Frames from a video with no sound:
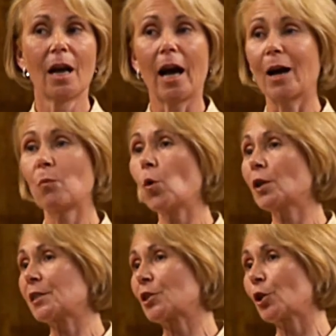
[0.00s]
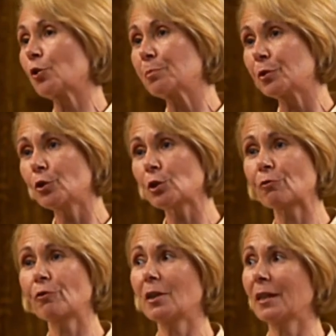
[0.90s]
And what is so
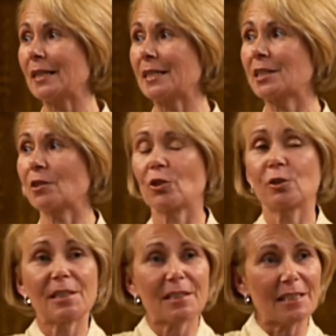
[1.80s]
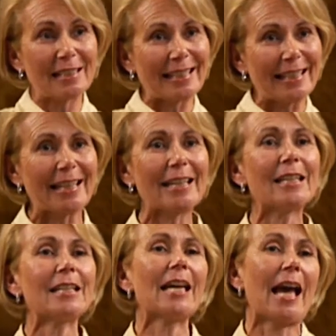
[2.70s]
beautiful is that there is this
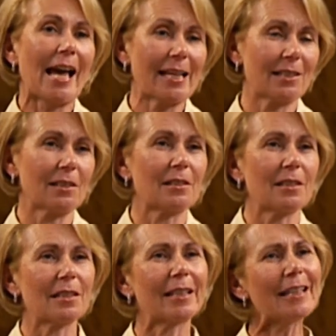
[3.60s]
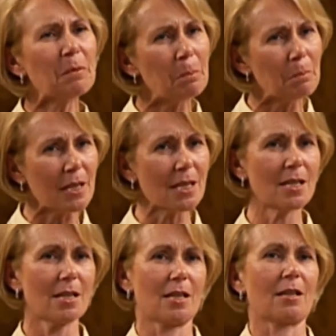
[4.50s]
key essence, this key
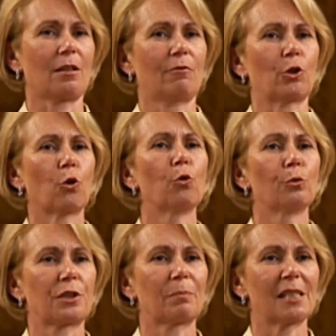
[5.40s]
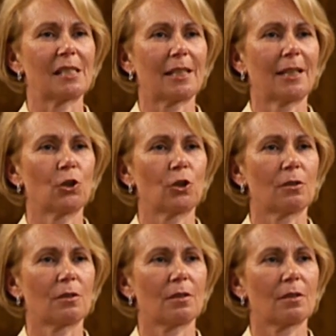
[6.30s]
meaning of the Course
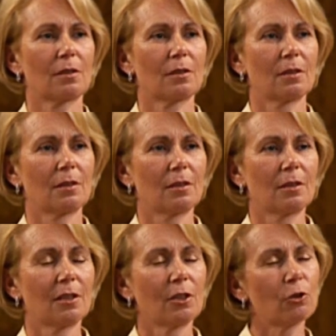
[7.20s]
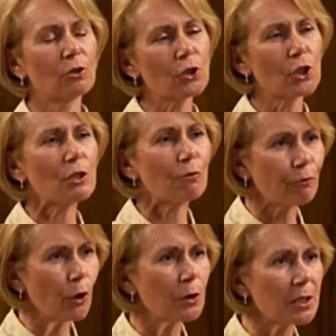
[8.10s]
meditations. You're not just
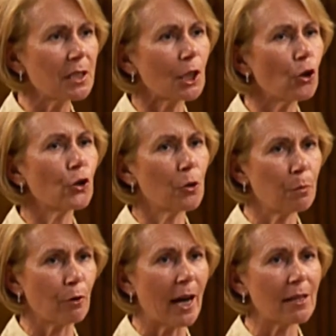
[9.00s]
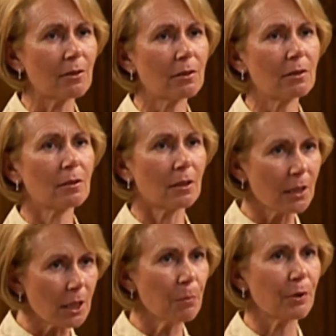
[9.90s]
focusing on your breath and
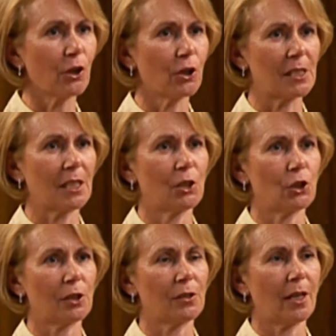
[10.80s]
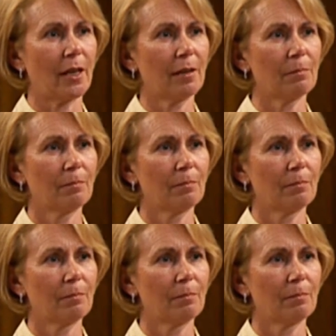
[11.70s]
keeping your attention there.